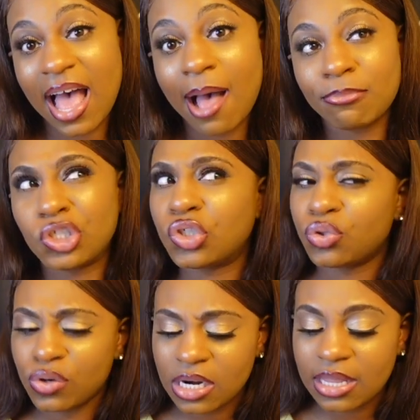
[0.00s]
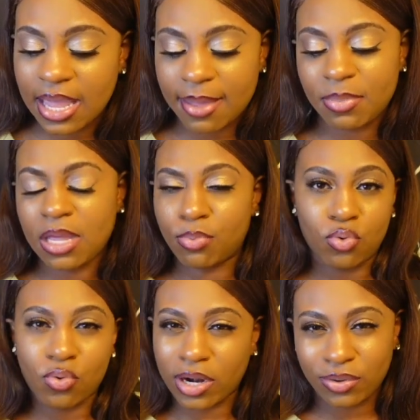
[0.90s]
I'm sure that people
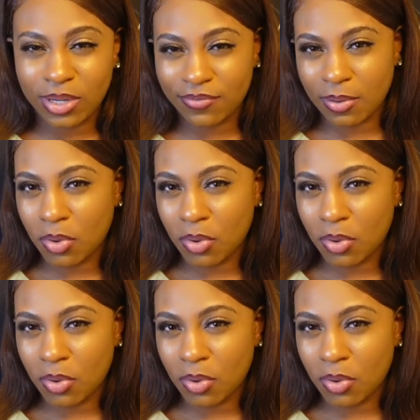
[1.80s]
who are doing it from